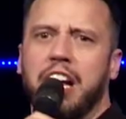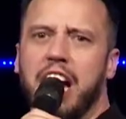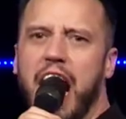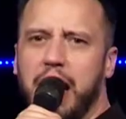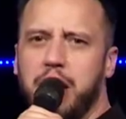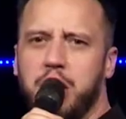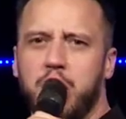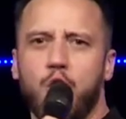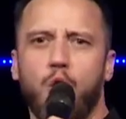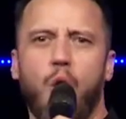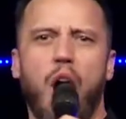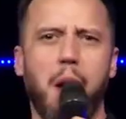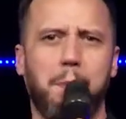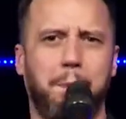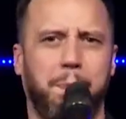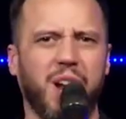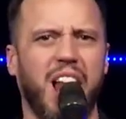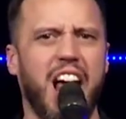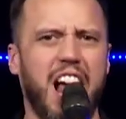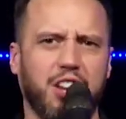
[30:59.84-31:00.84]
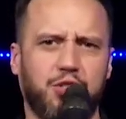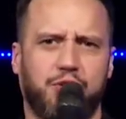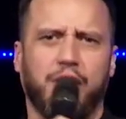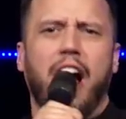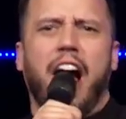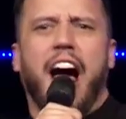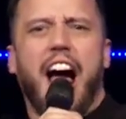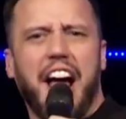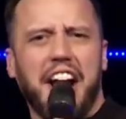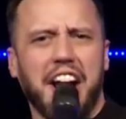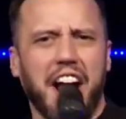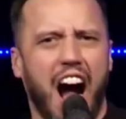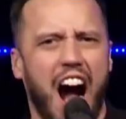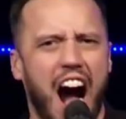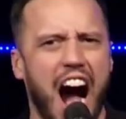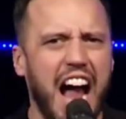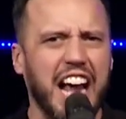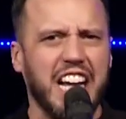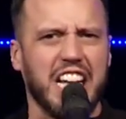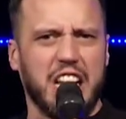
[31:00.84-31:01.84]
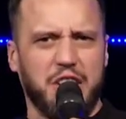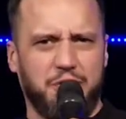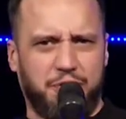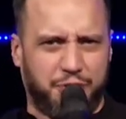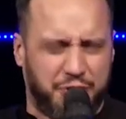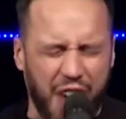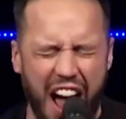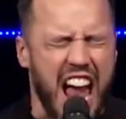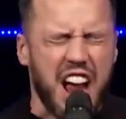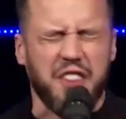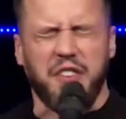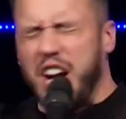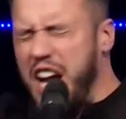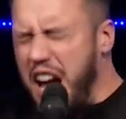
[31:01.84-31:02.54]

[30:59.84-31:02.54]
that you are blessed and highly favored